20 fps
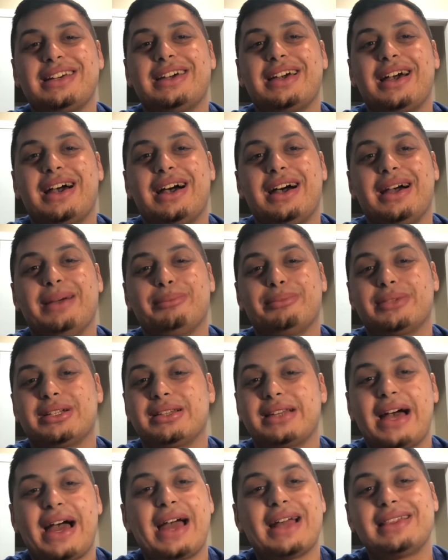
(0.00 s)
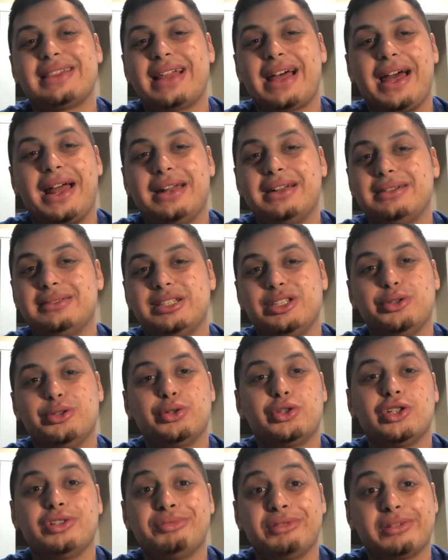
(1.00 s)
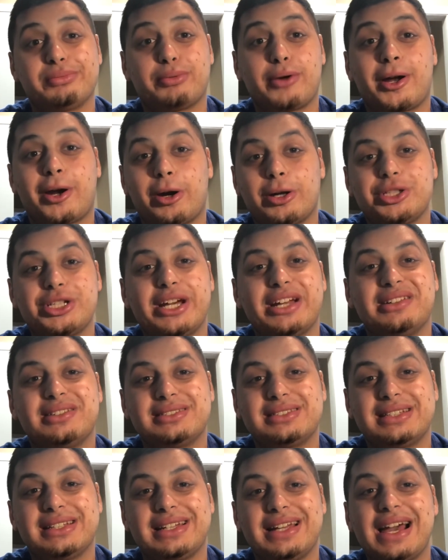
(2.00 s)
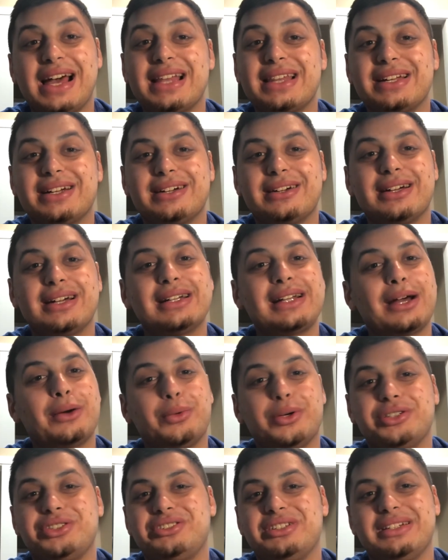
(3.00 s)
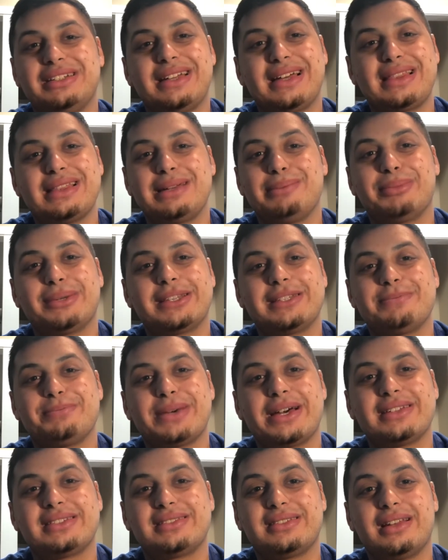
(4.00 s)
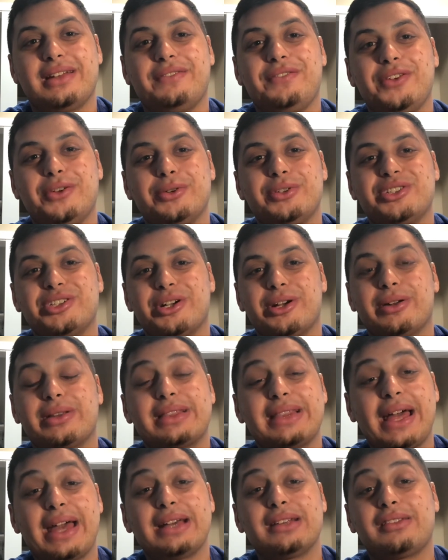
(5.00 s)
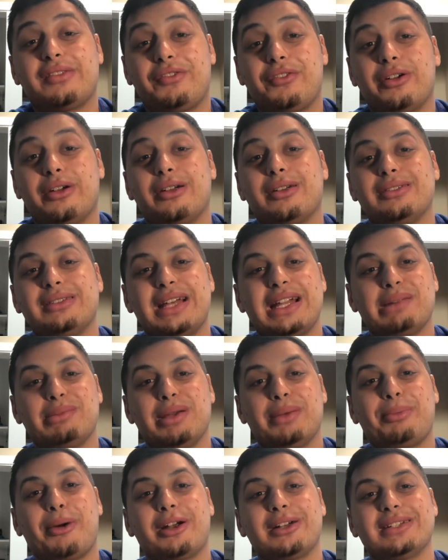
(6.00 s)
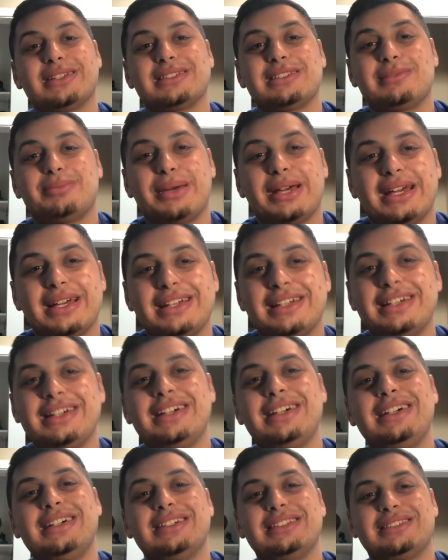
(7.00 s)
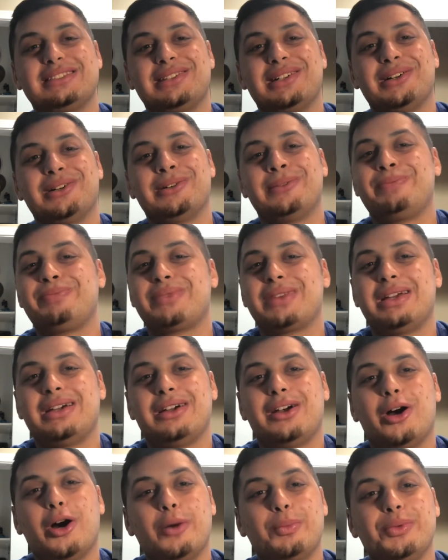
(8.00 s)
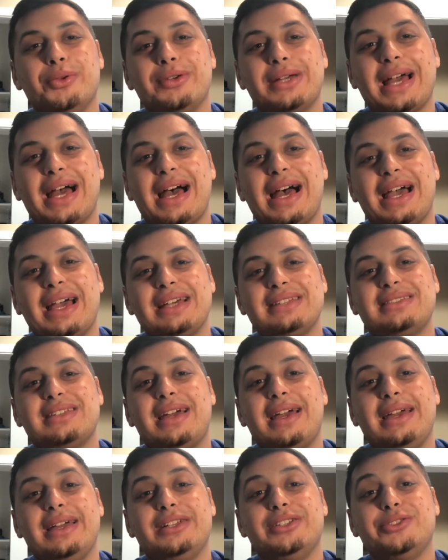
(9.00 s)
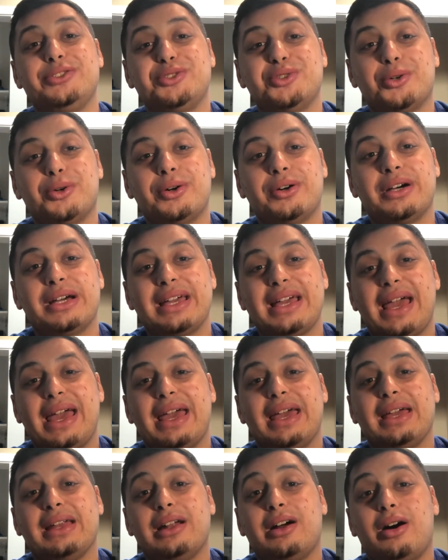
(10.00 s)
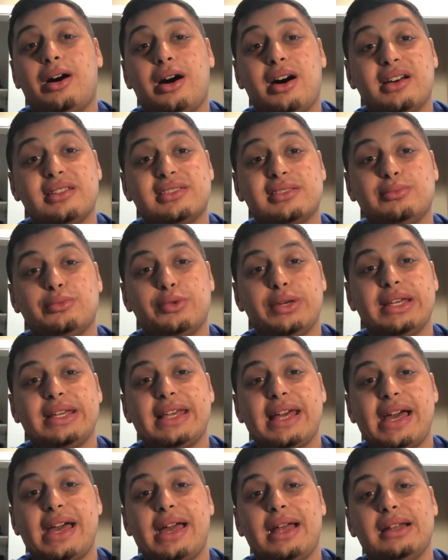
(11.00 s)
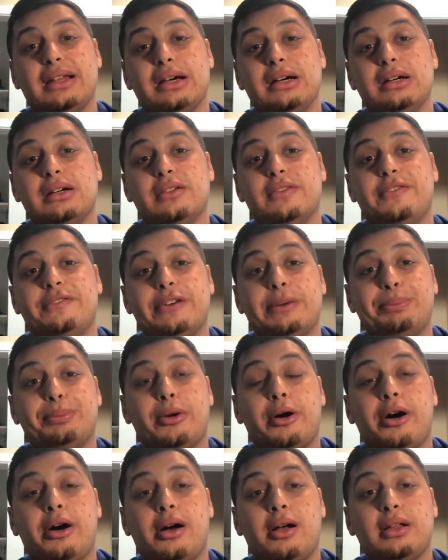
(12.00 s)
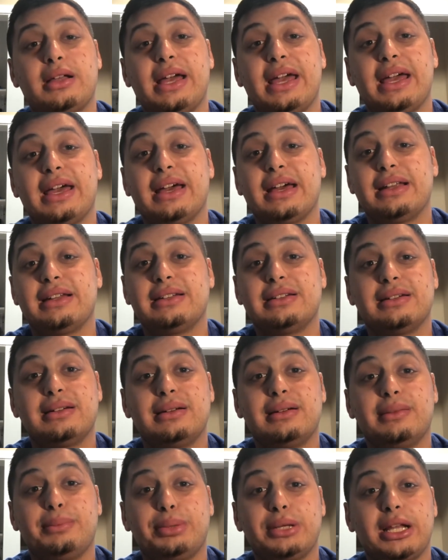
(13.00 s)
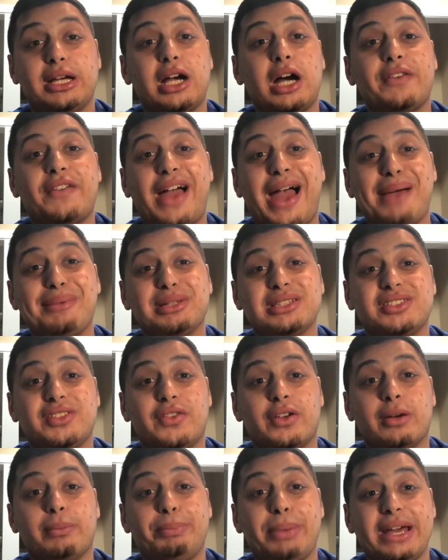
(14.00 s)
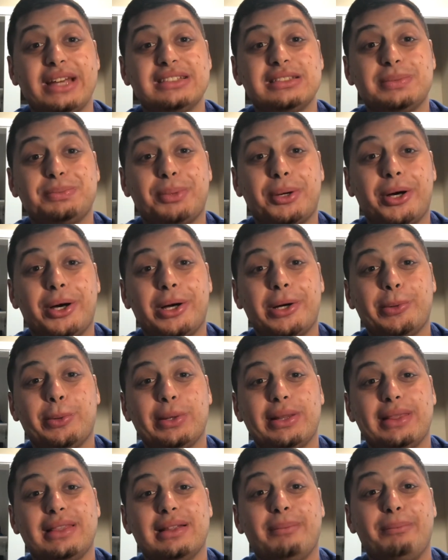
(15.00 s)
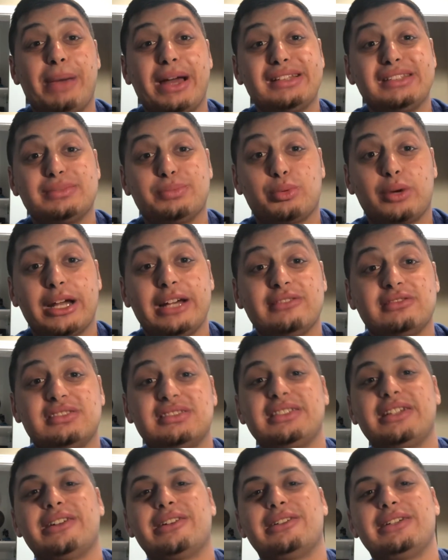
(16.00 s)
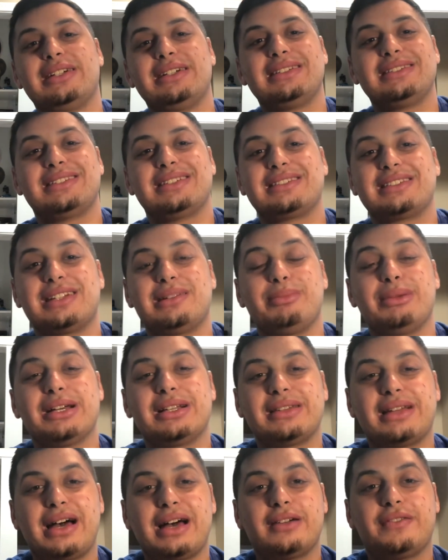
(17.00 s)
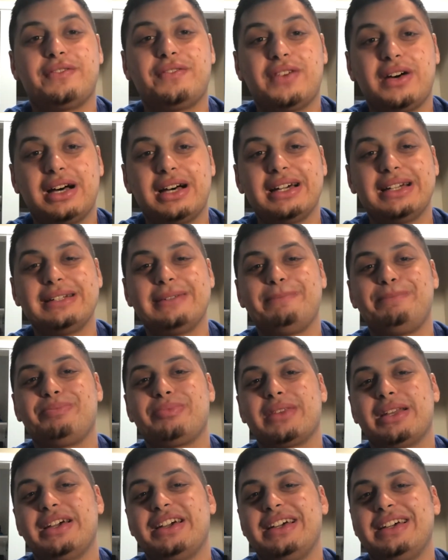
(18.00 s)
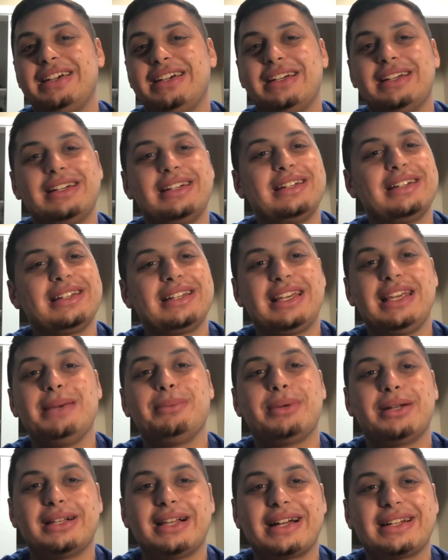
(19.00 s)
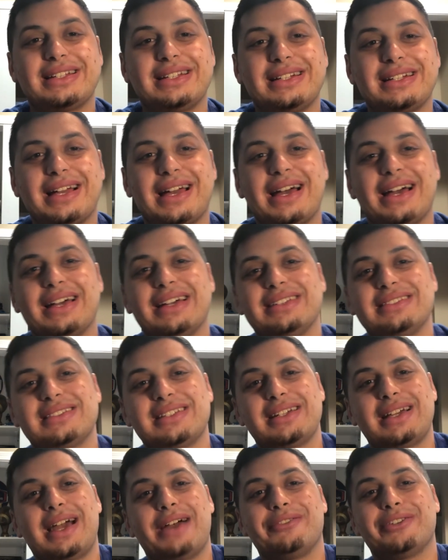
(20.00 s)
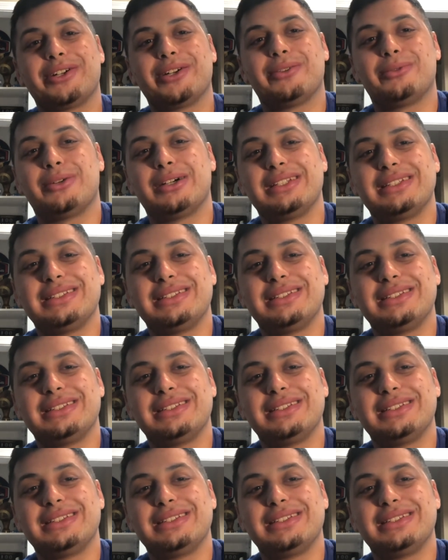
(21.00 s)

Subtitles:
I'm glad that YouTube has brought our channels together, and I wish you nothing but the best in the future. Thanks for letting me participate. So, hope you guys enjoy an awesome weekend of football and playoff atmosphere of baseball with the Mets-Braves series. It's going to be a lot of fun. Keep collecting, guys. Have a good one.